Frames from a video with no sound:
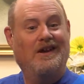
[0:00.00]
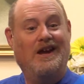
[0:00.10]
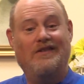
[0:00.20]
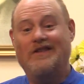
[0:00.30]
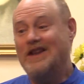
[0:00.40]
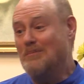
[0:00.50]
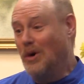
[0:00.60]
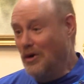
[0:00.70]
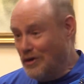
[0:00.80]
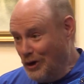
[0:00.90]
And then they
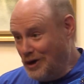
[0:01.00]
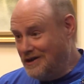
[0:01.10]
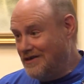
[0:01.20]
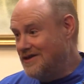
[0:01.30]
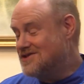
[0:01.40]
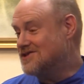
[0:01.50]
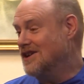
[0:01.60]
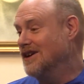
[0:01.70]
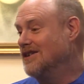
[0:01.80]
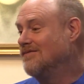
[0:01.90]
both looked at the
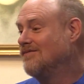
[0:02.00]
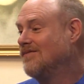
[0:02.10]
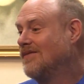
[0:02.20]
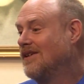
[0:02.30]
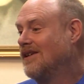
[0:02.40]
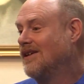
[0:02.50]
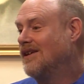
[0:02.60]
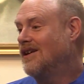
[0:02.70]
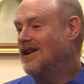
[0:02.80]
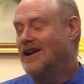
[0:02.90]
son
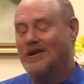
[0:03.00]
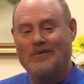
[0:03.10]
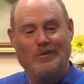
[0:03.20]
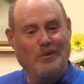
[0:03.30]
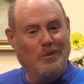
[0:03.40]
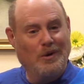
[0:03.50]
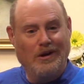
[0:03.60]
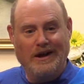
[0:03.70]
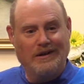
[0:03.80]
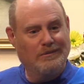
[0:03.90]
and were
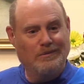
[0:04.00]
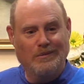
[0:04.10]
like,